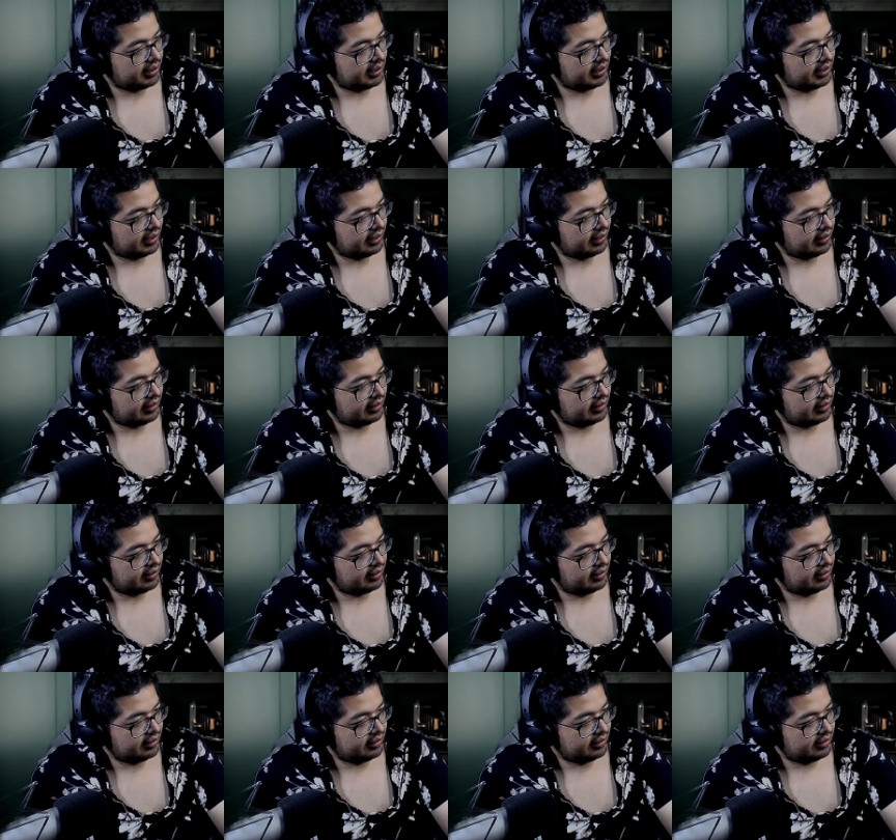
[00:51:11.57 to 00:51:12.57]
glad.
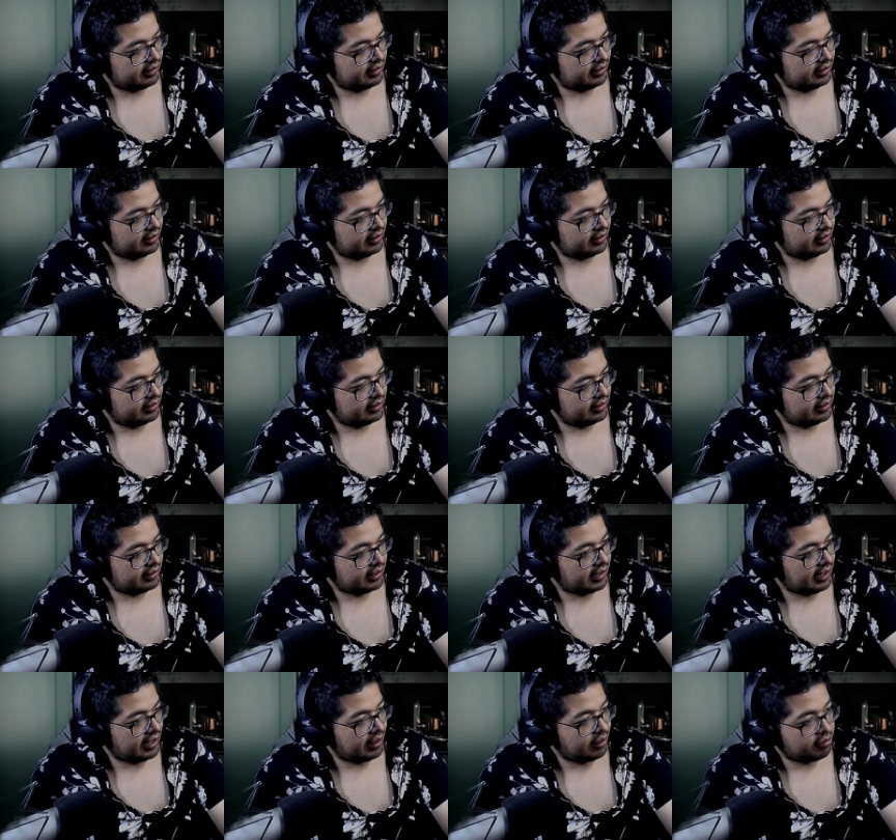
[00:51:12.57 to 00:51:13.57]

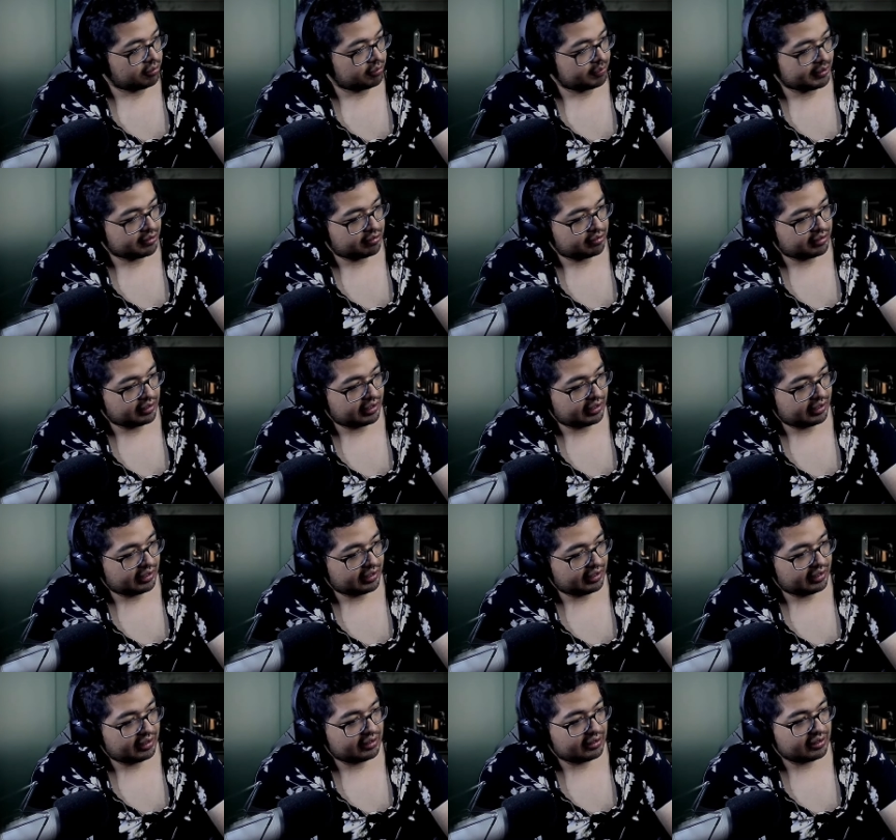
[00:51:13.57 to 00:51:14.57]
Yeah, I was about to say,
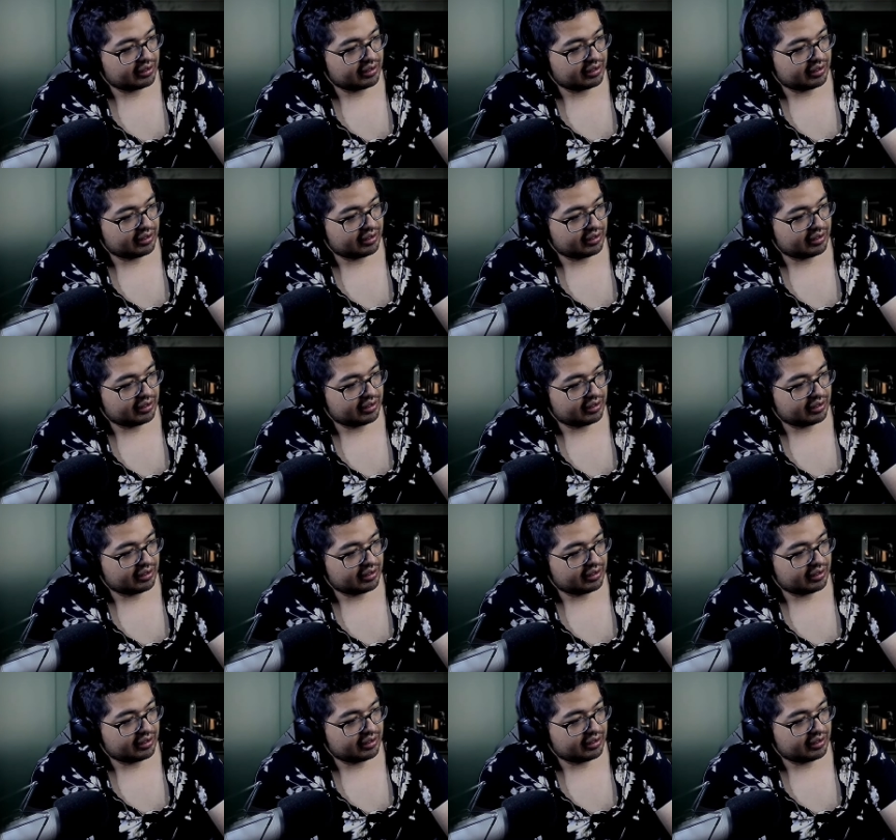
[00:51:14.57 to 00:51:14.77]
hey,